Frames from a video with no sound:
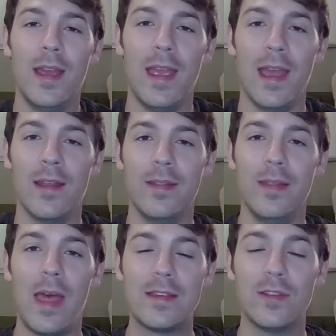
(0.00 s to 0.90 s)

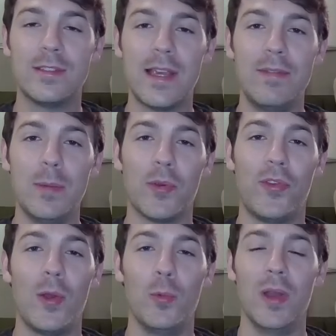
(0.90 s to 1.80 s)
and that's a
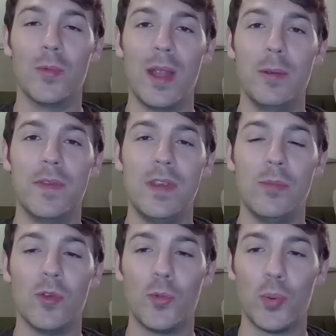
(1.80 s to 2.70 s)
70% win rate with the
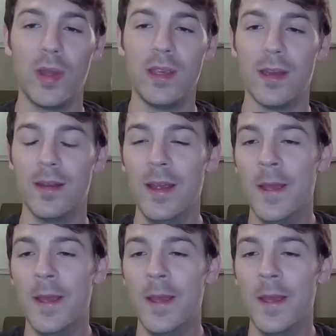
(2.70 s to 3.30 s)
team, so it's pretty good.